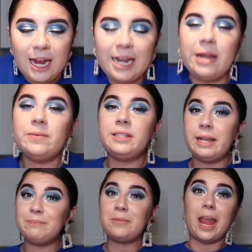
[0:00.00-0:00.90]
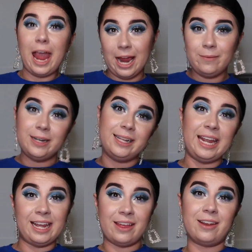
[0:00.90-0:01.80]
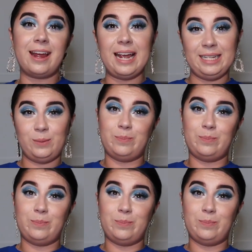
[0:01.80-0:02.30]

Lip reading: and I was like, I want to like other guys,